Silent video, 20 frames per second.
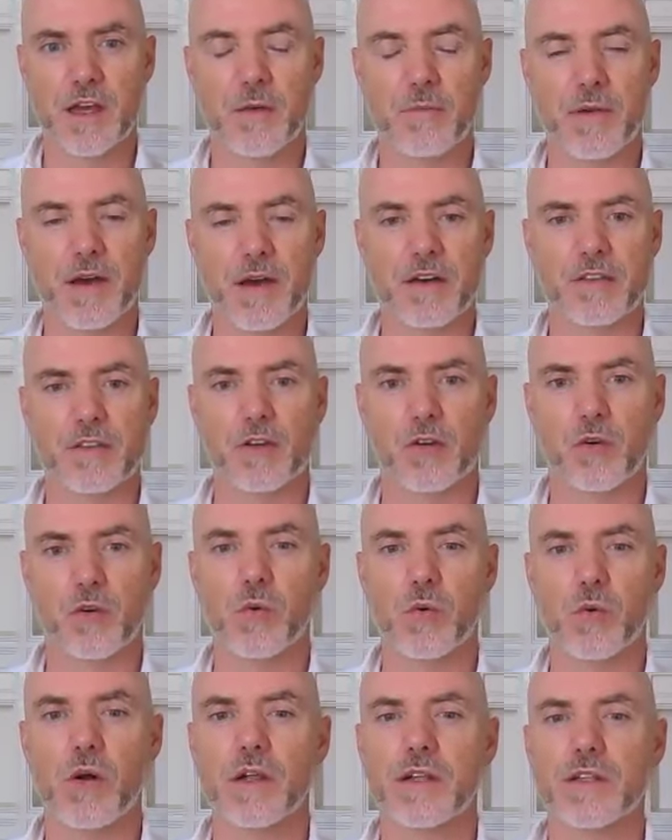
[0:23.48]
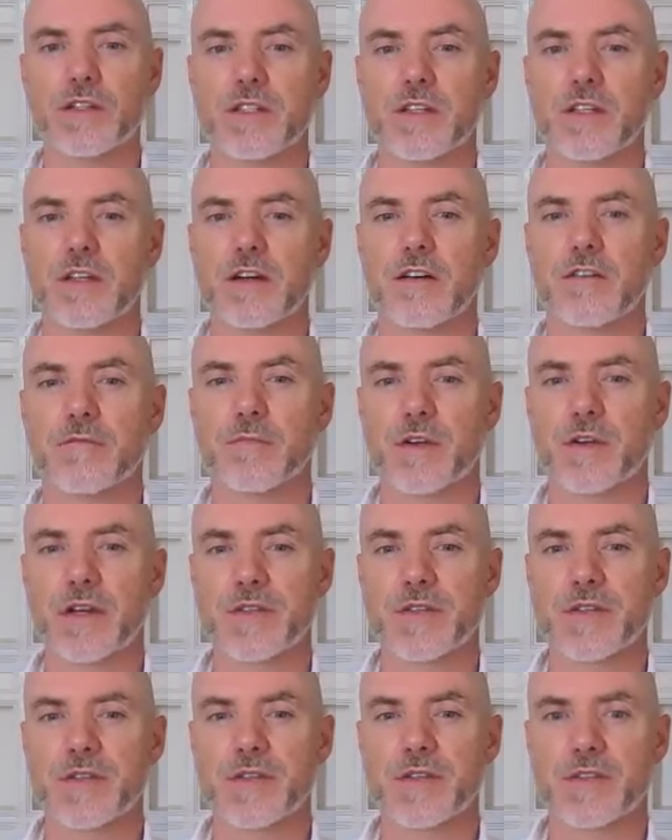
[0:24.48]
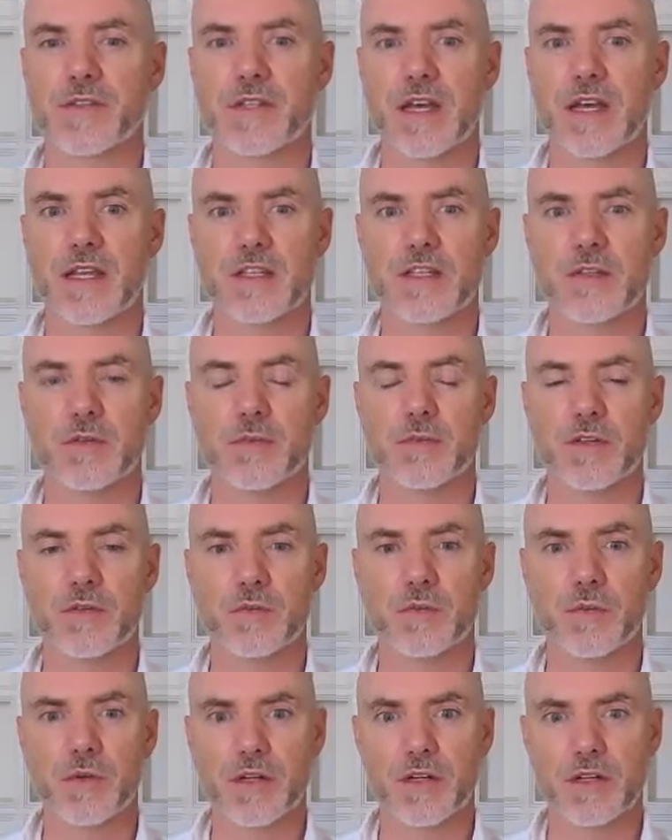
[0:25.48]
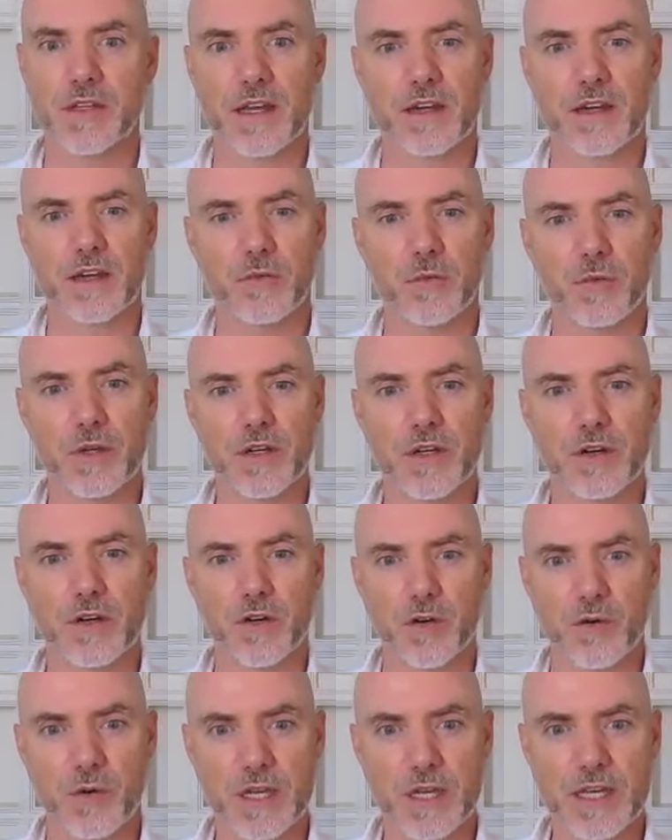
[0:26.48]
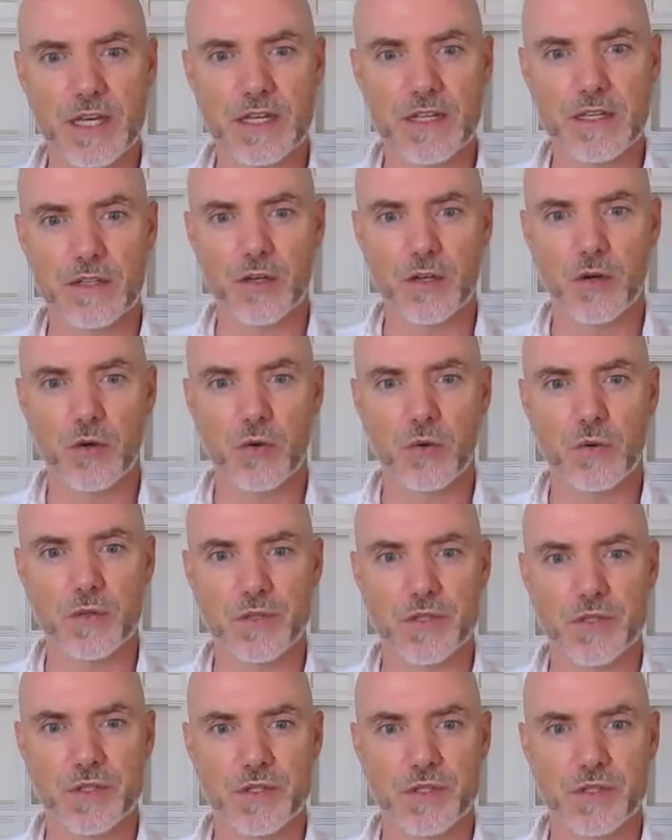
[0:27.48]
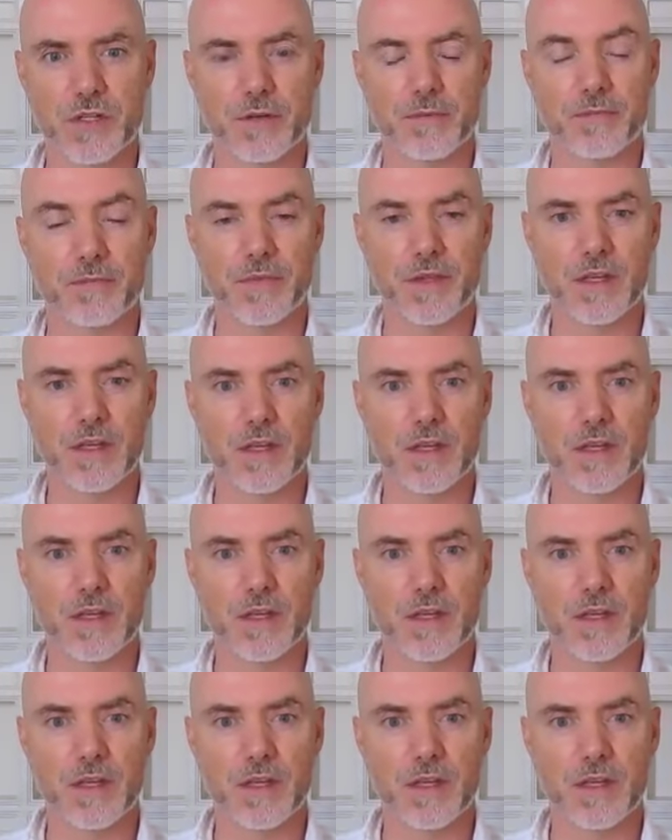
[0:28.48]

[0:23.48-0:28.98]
about the quality of presence, and to be aware that we are creating the whole system.